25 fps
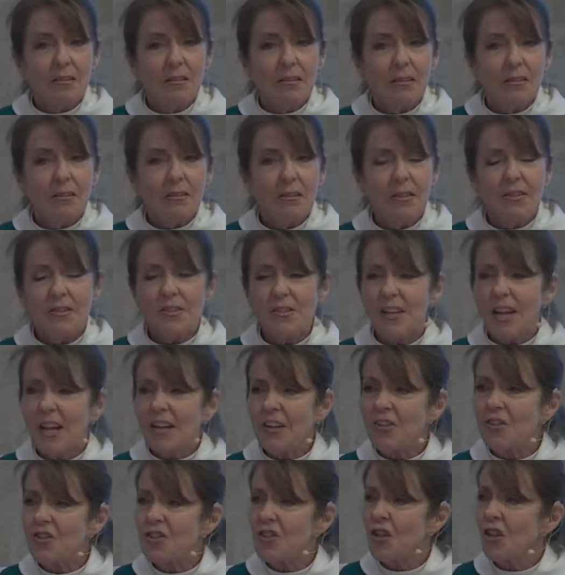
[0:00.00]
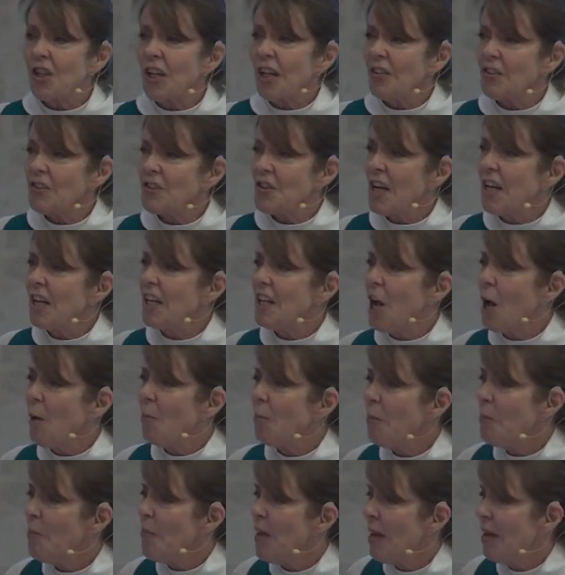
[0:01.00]
Things get shaken up
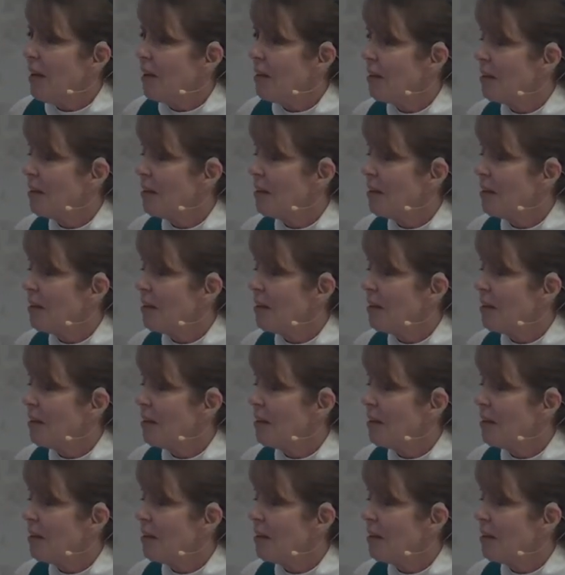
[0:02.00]
a bit.